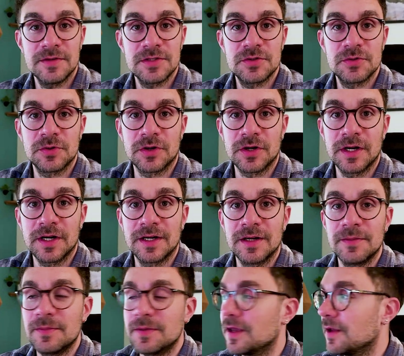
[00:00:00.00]
is to
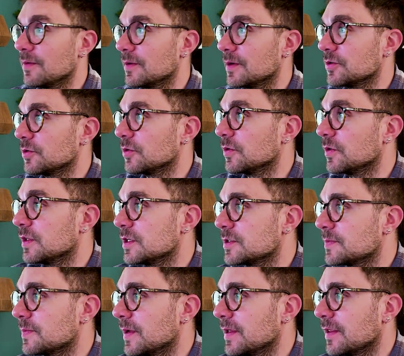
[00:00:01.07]
correctly be able to
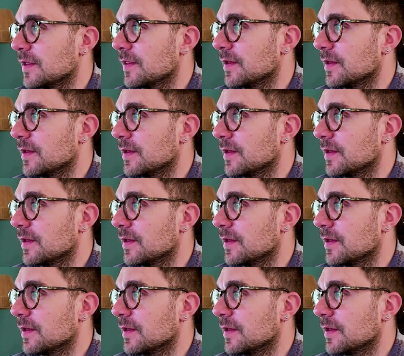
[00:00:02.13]
display the